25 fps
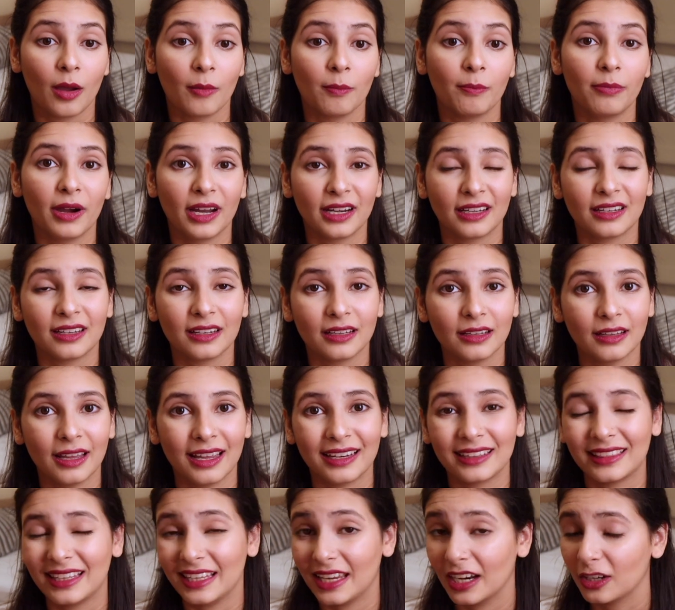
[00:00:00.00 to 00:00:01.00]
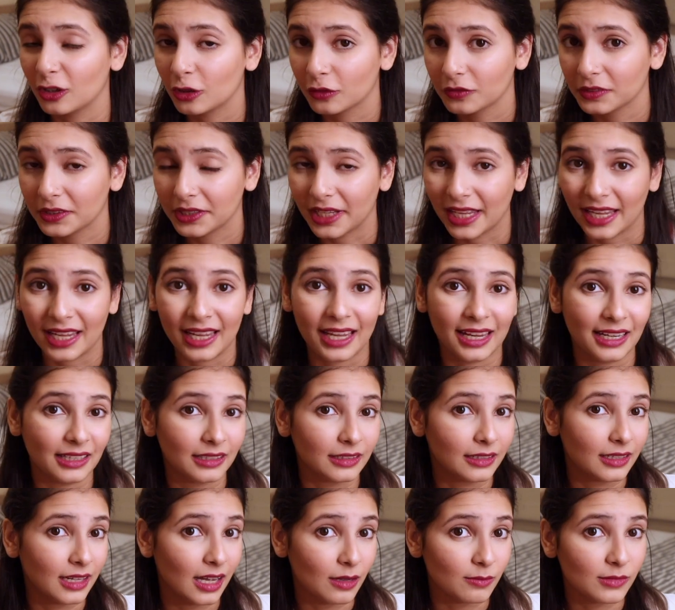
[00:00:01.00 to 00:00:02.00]
But at the end of the day,
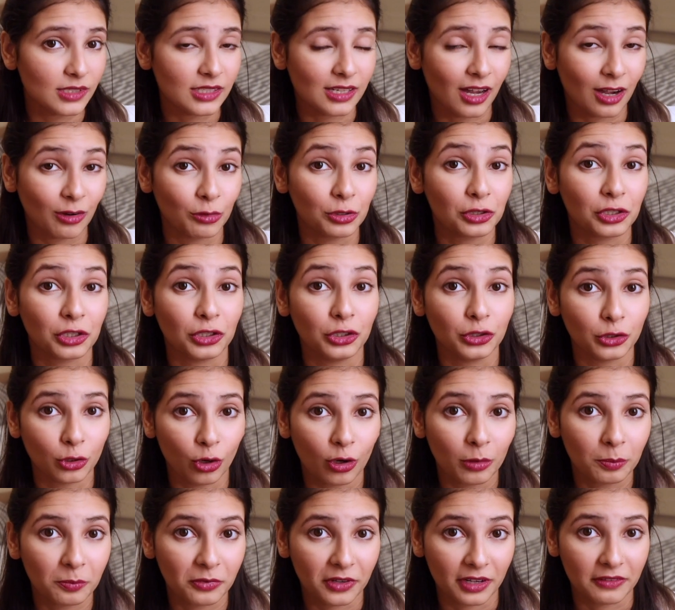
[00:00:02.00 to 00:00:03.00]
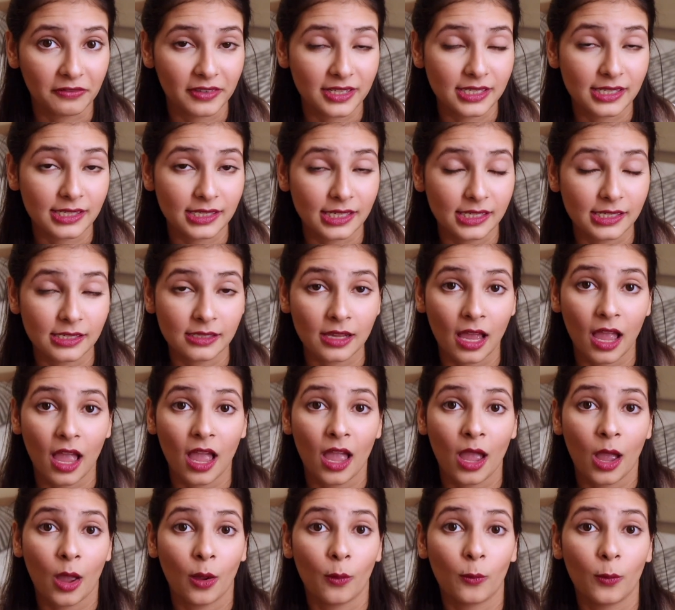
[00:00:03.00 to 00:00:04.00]
it comes down to your preferences,
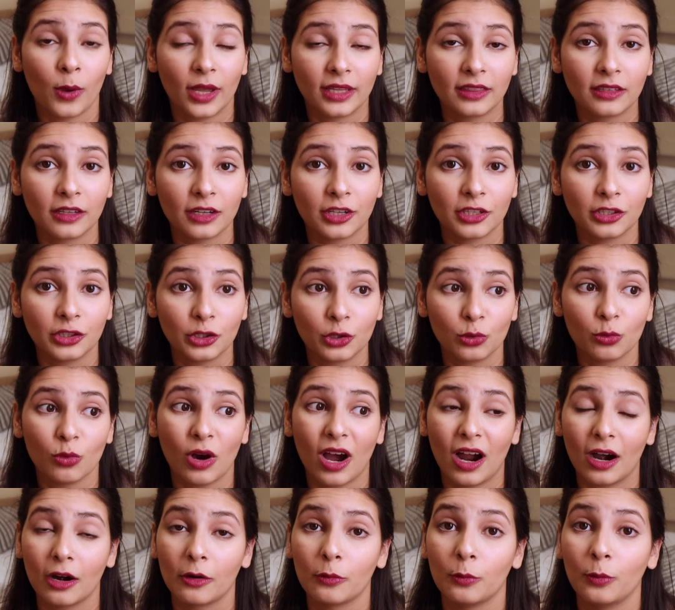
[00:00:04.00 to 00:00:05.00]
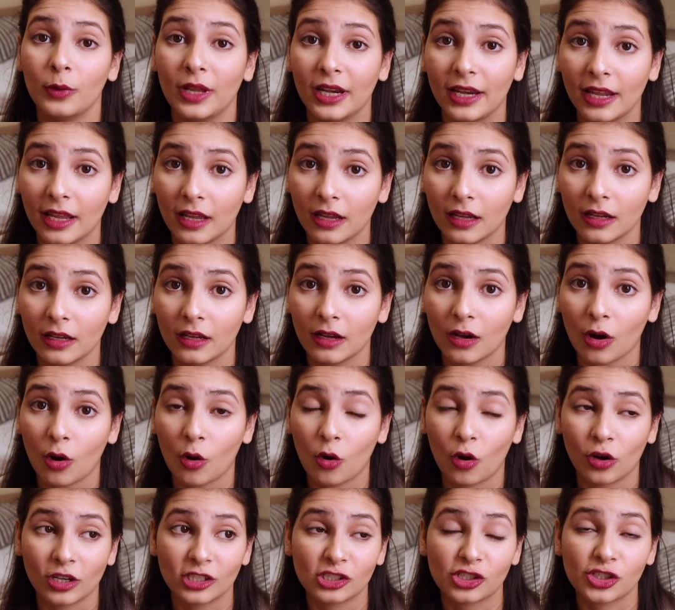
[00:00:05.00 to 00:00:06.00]
whether you are willing
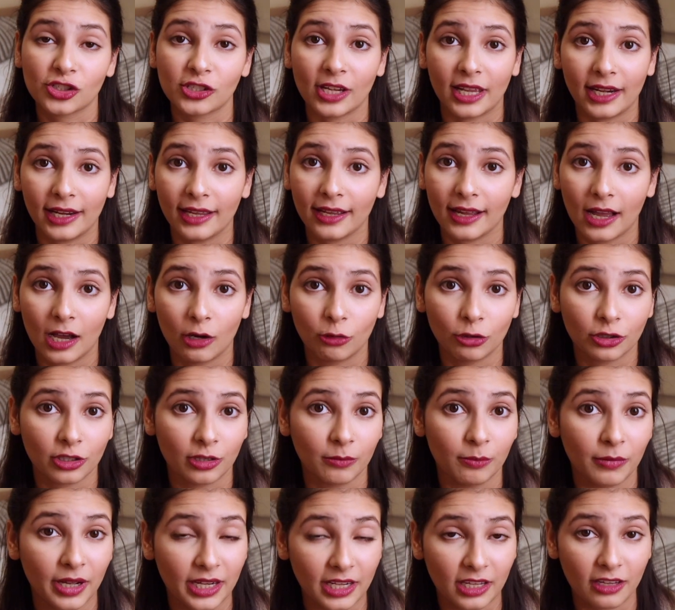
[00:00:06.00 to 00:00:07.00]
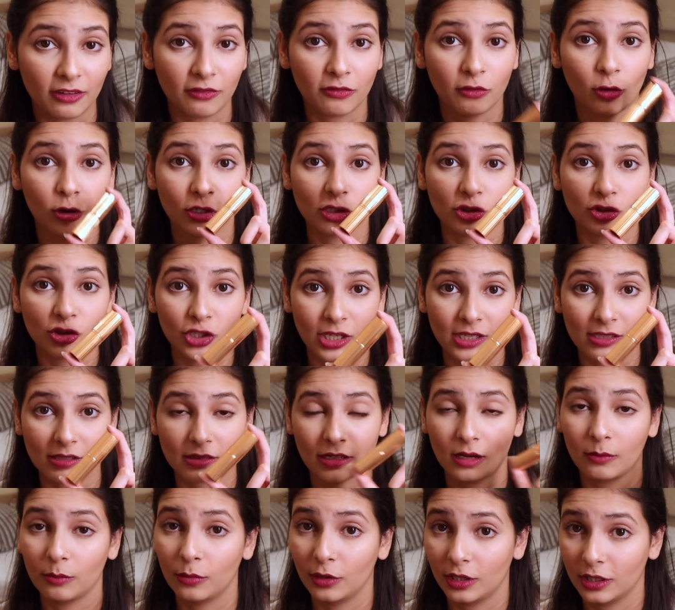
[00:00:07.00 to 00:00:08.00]
on shelling out your money for
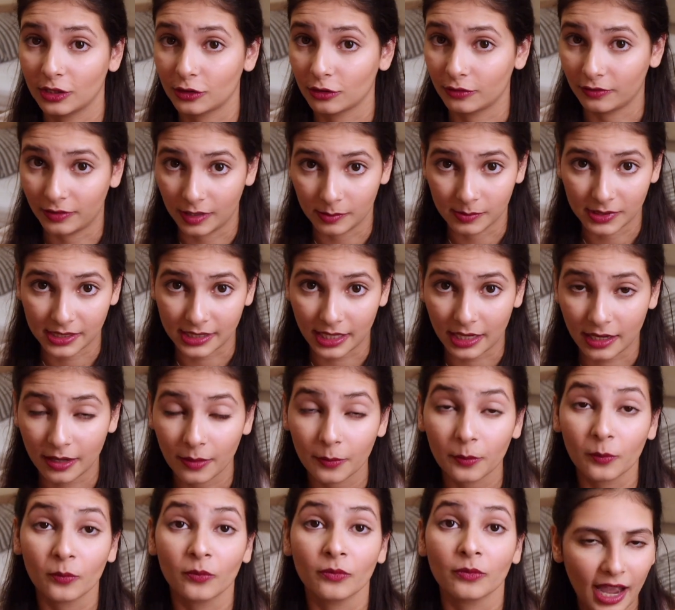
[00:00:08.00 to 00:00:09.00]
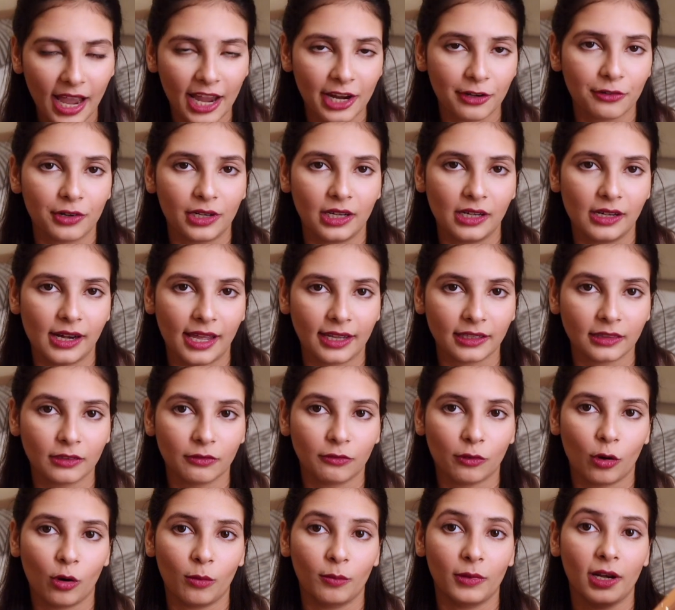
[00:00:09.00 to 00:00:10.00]
just a bullet of lipstick. I really like
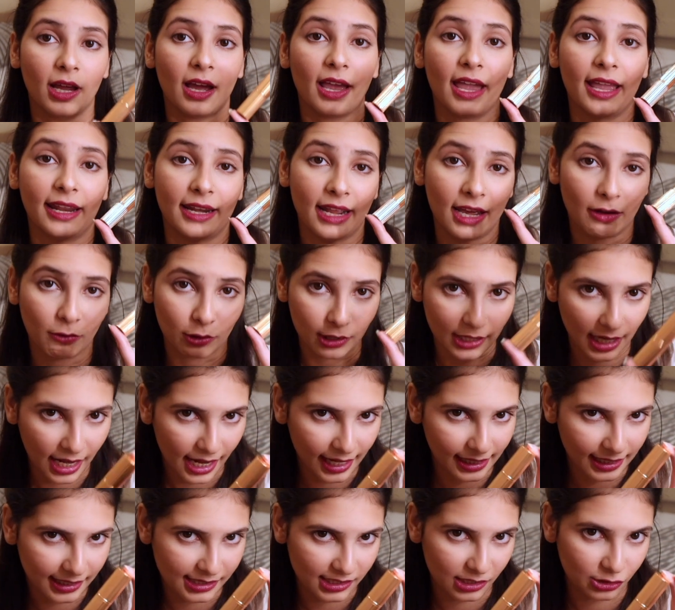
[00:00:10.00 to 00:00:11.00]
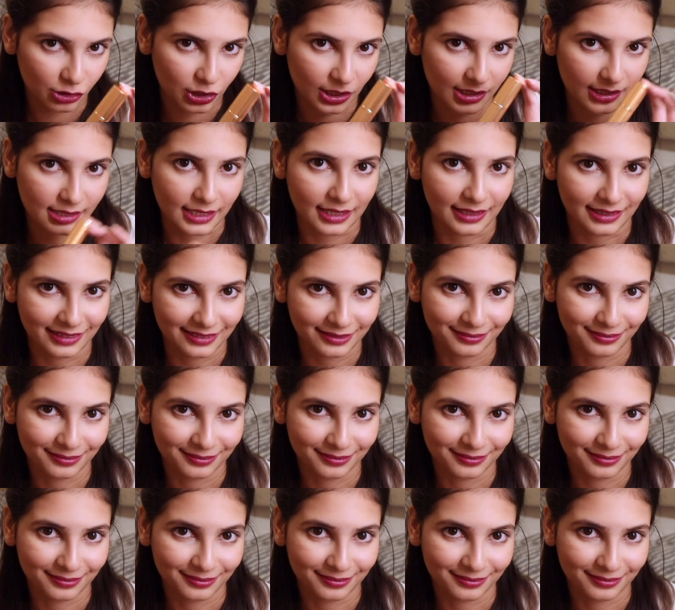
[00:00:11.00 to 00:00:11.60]
the formula and I would highly suggest it.